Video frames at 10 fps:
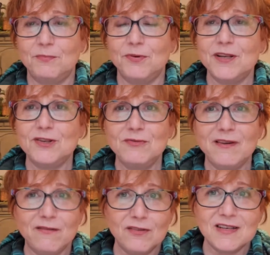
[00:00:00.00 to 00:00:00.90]
And pretty soon we
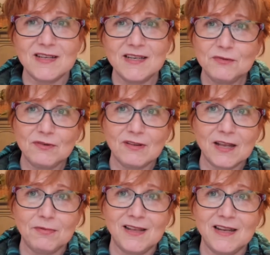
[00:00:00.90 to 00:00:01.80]
have all these things that we're
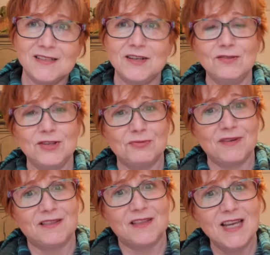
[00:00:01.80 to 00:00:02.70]
labeling adults
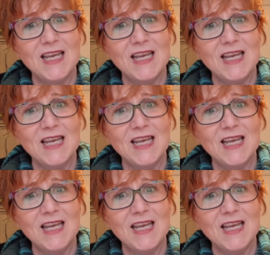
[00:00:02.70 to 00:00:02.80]
with.